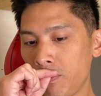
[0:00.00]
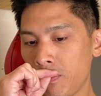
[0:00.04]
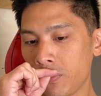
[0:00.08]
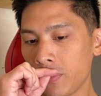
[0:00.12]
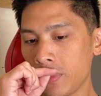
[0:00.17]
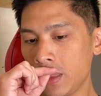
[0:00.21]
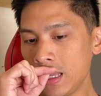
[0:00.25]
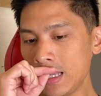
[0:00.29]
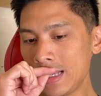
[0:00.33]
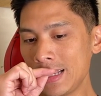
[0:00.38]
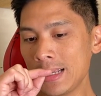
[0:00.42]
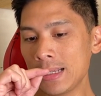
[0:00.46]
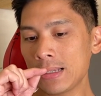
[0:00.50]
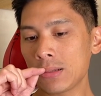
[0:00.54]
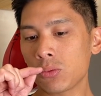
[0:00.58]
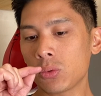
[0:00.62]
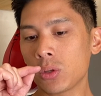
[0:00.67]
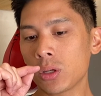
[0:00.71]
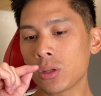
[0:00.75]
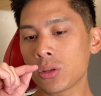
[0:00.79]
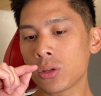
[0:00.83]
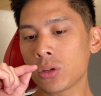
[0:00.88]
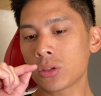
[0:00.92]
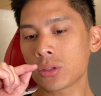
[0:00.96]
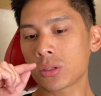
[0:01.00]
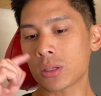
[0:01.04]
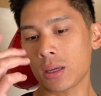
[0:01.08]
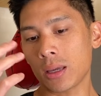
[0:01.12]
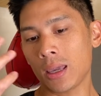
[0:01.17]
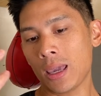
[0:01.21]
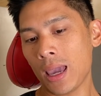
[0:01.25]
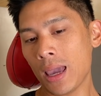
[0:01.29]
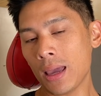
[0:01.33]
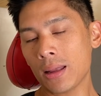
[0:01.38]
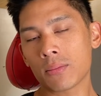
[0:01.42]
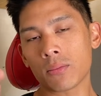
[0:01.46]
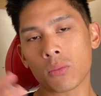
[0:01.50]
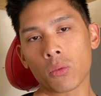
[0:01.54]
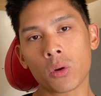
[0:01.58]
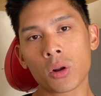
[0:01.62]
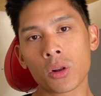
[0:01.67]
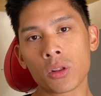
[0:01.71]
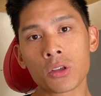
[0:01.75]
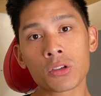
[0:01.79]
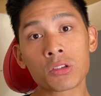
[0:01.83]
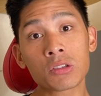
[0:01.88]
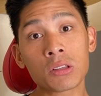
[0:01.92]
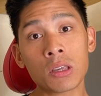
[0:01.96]
this is one of
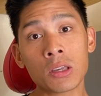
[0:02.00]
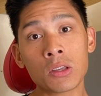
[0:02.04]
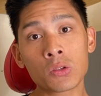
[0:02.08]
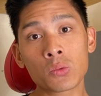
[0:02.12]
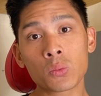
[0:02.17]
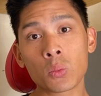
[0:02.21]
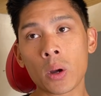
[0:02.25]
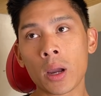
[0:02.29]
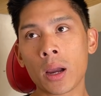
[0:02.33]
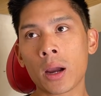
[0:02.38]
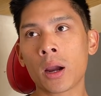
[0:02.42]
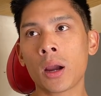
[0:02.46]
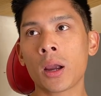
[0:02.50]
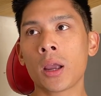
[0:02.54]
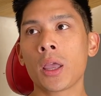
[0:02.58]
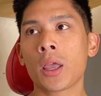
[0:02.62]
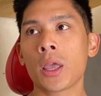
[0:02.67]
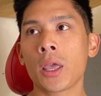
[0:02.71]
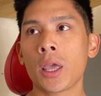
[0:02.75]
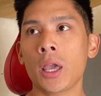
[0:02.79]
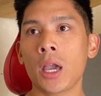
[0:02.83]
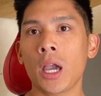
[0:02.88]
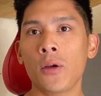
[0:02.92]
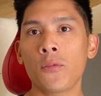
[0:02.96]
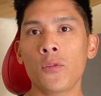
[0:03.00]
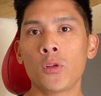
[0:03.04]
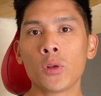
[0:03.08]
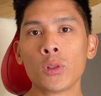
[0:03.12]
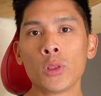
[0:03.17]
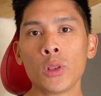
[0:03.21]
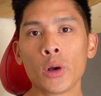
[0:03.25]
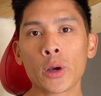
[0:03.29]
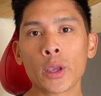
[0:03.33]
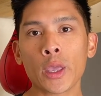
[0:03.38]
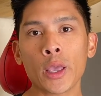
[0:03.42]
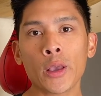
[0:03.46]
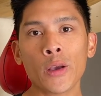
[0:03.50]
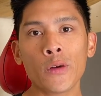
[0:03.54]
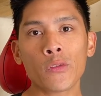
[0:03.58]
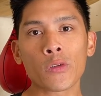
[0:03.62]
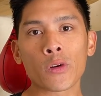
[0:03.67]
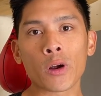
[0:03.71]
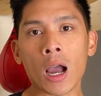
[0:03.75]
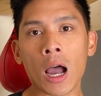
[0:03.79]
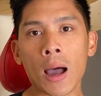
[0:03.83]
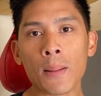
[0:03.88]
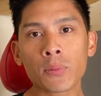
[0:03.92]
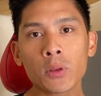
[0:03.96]
those things where if you're looking for
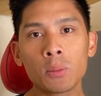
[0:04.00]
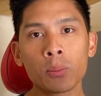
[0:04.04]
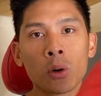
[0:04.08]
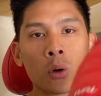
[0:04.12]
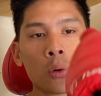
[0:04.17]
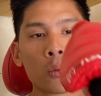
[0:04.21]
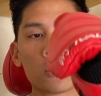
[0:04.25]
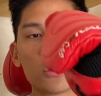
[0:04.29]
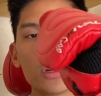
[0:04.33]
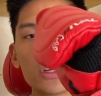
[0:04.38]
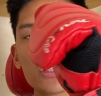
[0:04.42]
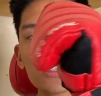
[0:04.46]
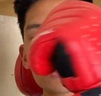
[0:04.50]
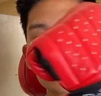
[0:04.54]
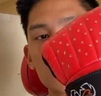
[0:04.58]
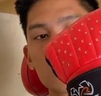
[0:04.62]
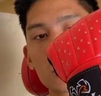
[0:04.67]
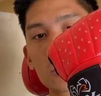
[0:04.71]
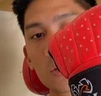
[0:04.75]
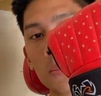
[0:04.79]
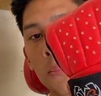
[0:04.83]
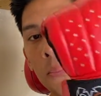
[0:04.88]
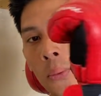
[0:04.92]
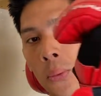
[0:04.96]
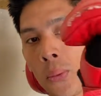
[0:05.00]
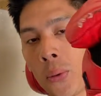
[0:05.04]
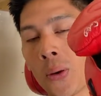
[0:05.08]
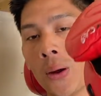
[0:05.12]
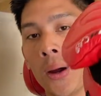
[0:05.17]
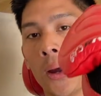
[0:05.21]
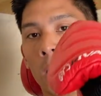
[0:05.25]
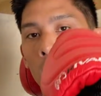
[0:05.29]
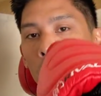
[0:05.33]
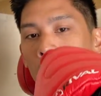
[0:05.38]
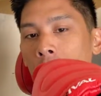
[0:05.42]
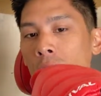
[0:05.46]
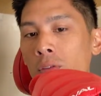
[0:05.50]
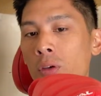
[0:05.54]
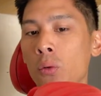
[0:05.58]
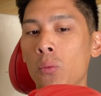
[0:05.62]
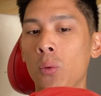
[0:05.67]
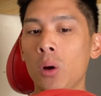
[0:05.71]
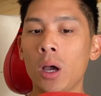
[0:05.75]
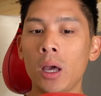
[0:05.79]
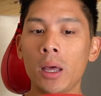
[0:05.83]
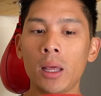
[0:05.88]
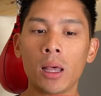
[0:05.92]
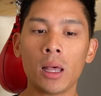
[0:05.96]
optimal wrist support, if you
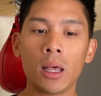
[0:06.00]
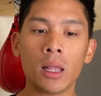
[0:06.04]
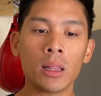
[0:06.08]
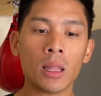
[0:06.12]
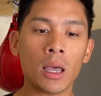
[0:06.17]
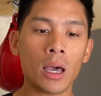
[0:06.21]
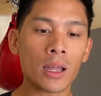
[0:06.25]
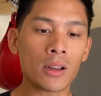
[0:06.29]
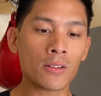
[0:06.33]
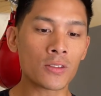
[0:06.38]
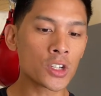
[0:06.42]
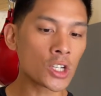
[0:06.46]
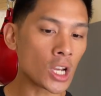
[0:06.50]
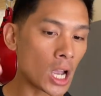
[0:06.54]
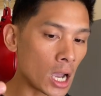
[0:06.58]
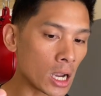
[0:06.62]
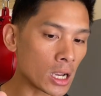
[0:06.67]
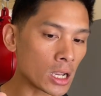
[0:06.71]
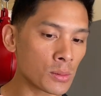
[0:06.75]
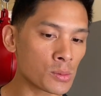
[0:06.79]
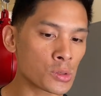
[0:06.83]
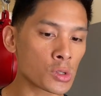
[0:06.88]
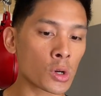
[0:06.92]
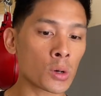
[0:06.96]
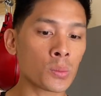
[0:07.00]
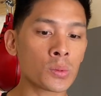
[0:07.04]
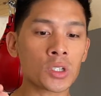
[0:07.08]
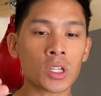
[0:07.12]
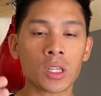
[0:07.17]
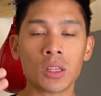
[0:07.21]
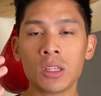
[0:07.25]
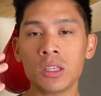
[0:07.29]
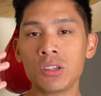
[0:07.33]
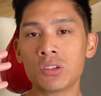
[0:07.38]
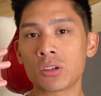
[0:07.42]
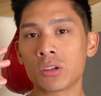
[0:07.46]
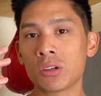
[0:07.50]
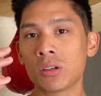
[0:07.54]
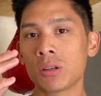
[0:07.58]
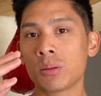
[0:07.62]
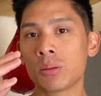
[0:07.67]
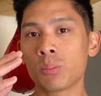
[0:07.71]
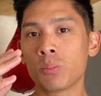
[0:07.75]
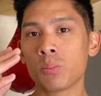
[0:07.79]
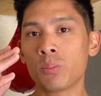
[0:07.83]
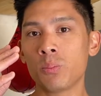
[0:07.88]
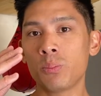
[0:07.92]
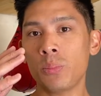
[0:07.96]
want a lot of shock absorption, these are
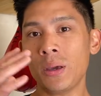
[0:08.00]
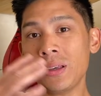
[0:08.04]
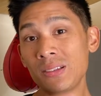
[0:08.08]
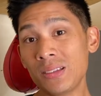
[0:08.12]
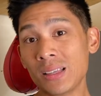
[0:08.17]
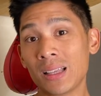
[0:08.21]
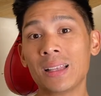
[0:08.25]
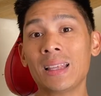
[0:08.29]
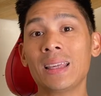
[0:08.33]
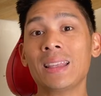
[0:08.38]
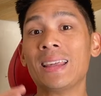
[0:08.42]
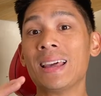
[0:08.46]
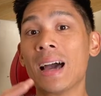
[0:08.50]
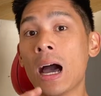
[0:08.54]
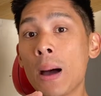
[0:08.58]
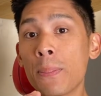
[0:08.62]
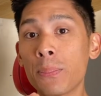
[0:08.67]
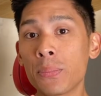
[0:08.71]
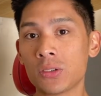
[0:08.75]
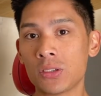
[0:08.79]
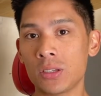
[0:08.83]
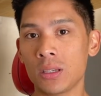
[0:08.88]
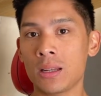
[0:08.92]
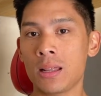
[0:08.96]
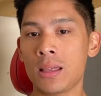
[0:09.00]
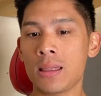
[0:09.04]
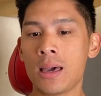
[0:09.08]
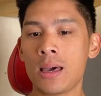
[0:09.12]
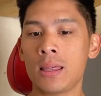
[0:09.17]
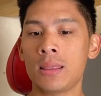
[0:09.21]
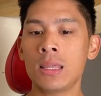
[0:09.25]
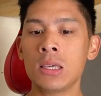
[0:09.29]
basically the opposite of that.